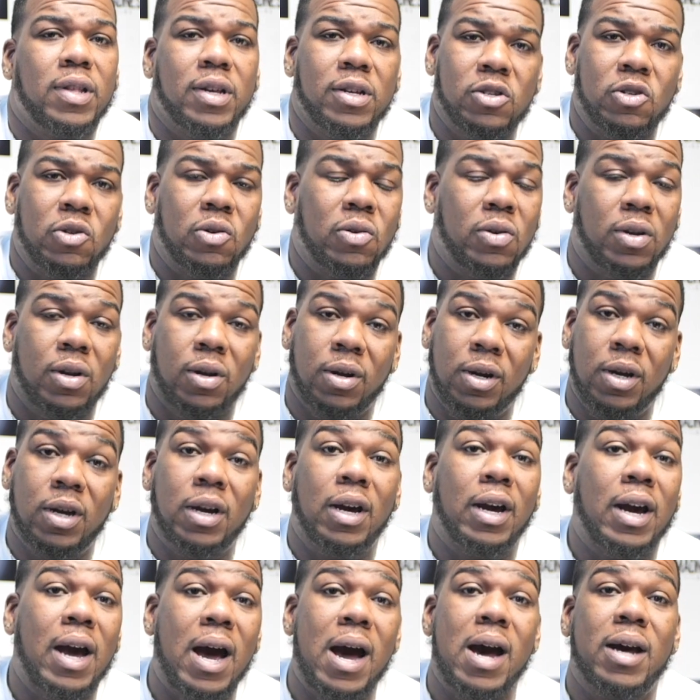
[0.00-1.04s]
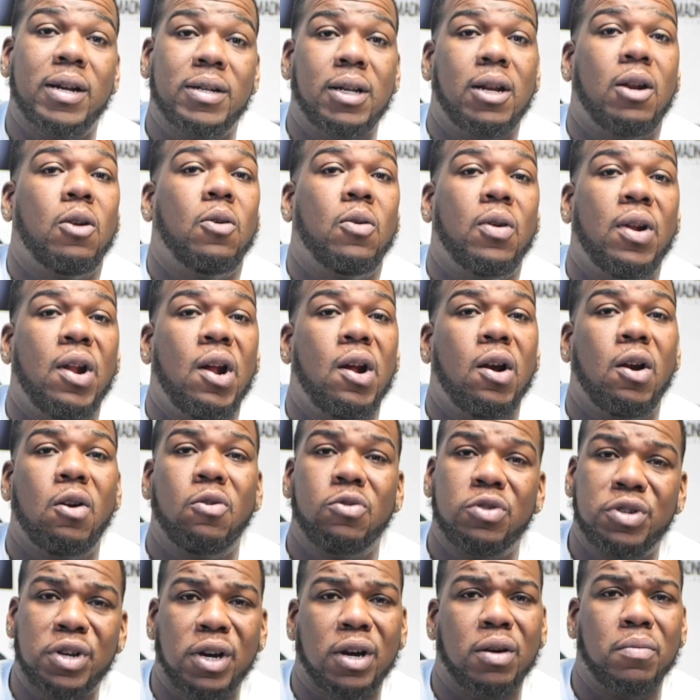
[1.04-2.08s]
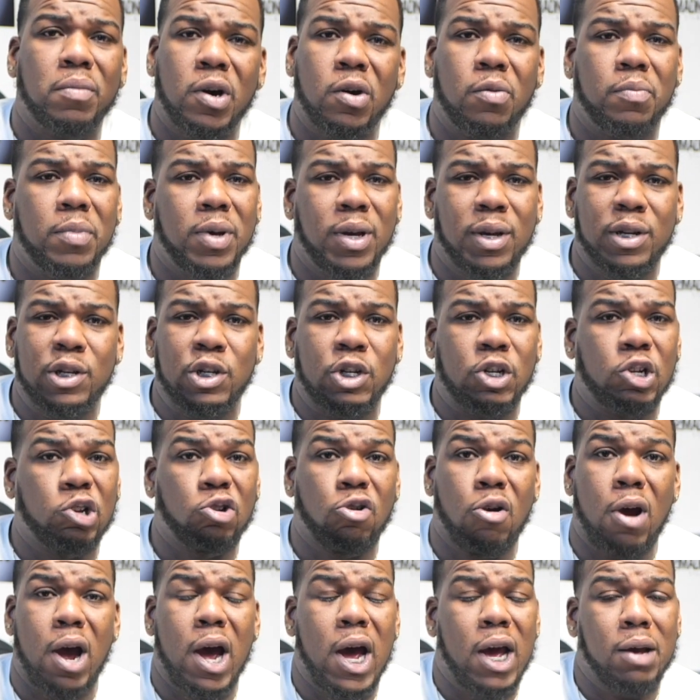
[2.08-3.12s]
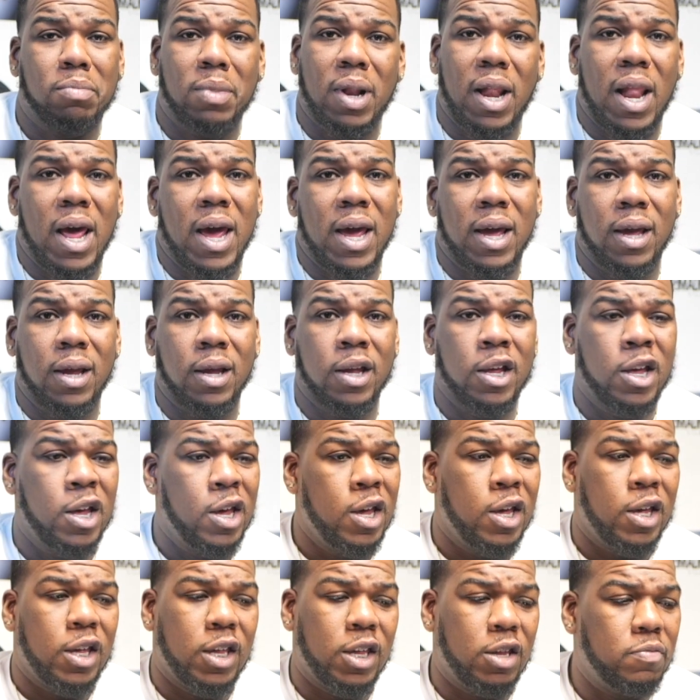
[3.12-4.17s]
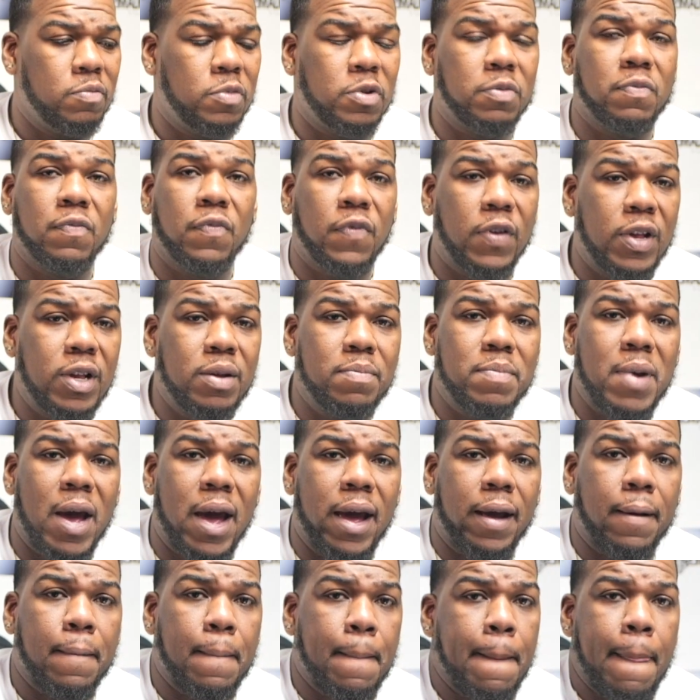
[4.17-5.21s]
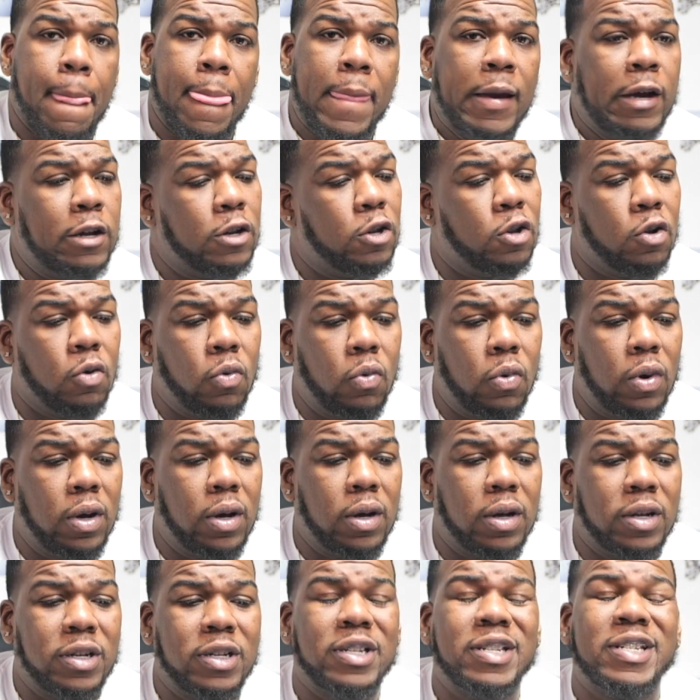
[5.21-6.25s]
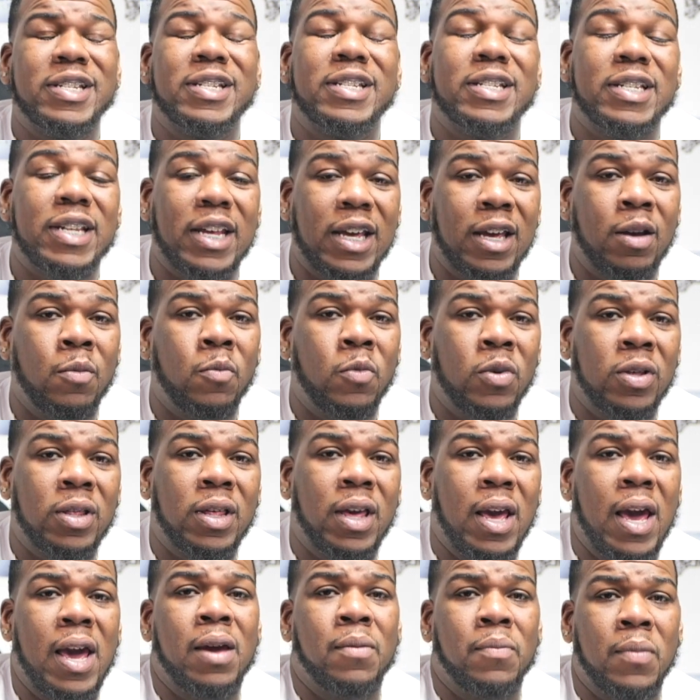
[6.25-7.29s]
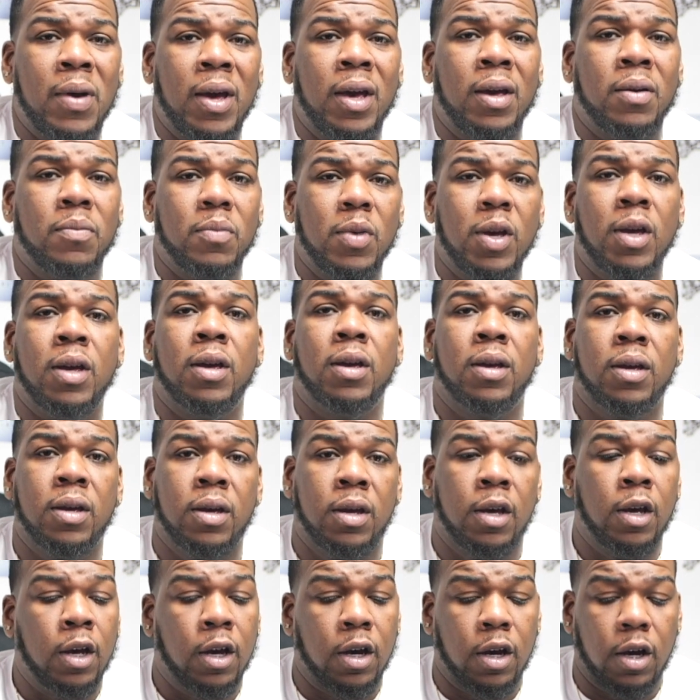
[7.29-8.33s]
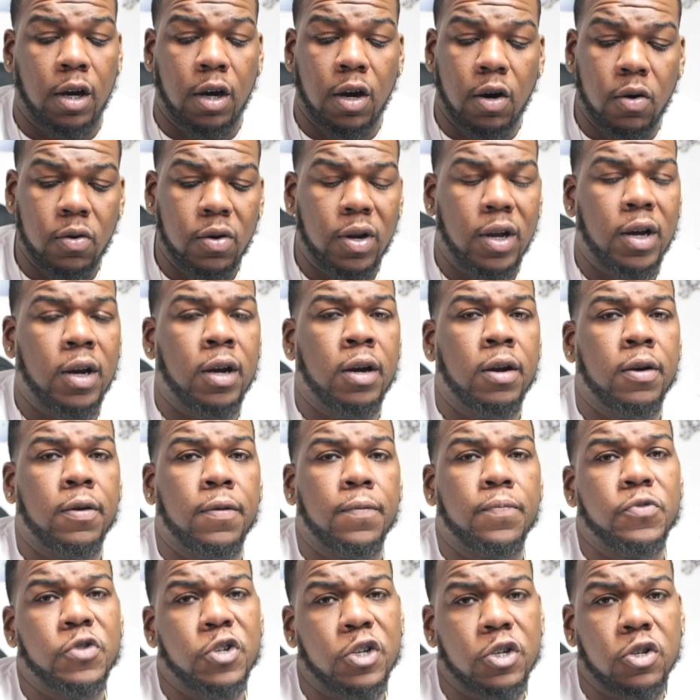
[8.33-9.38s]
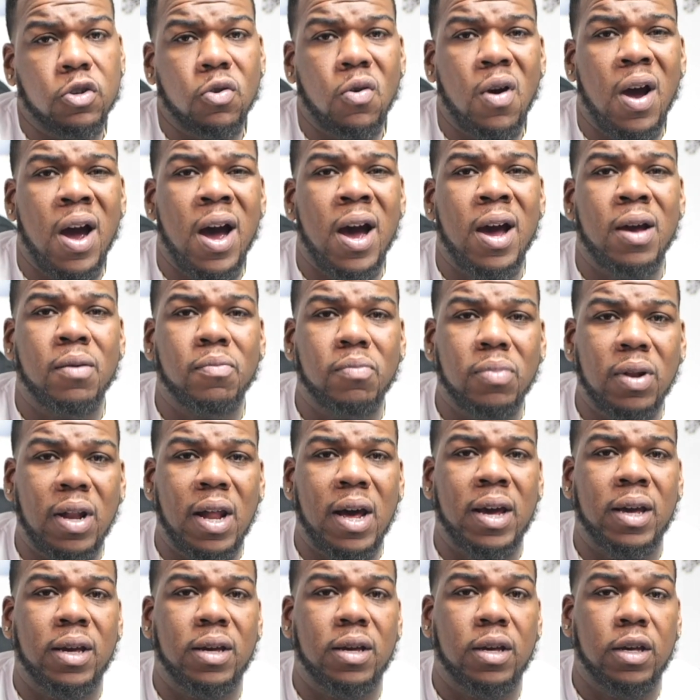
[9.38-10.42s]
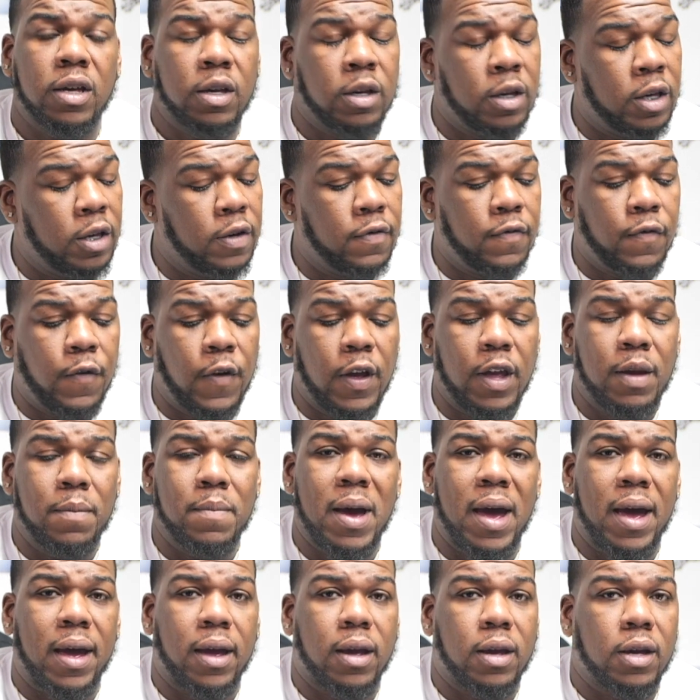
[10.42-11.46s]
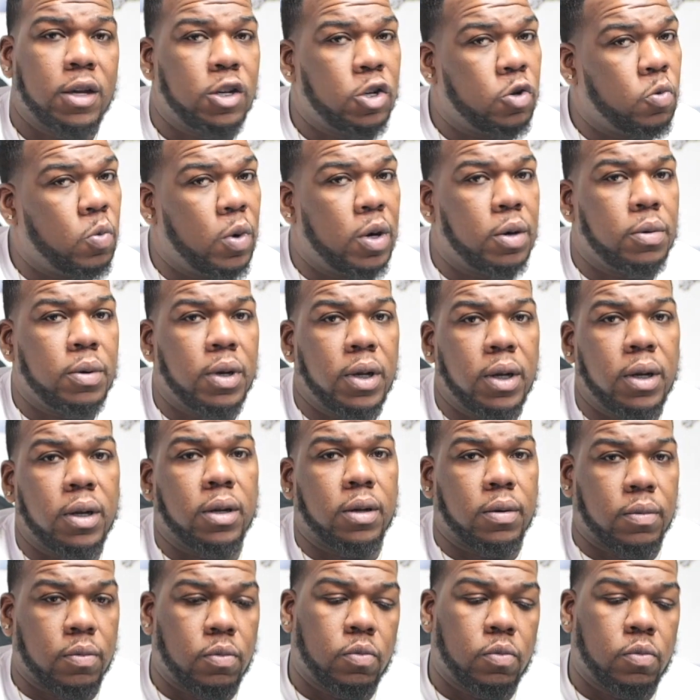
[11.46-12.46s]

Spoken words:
things on there, good content on there. Go check them out, man. Subscribe, like, give them some feedback. It's the same with Game Made Me. Go there, subscribe, like, give feedback. It's well needed.